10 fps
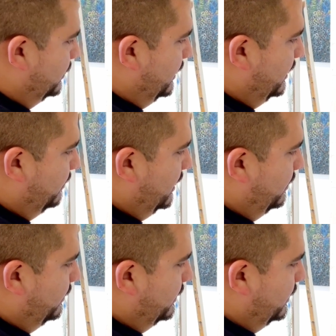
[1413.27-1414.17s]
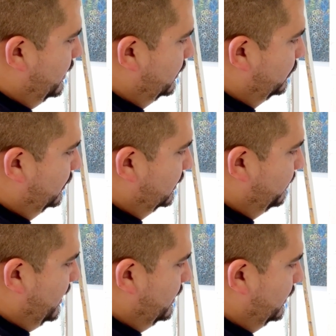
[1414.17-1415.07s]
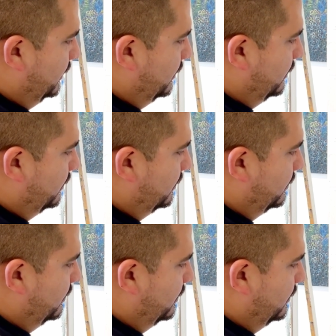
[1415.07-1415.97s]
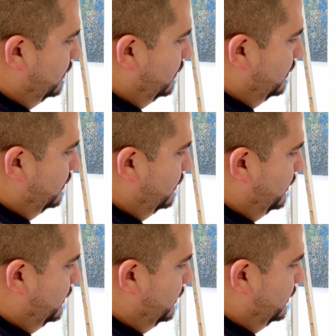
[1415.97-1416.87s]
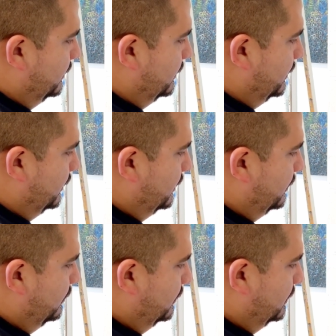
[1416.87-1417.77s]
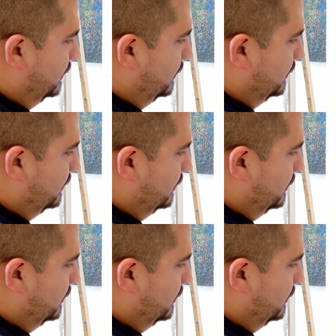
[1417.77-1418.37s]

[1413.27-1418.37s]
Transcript: then maybe they're actually expanding here. You know, it's like those things.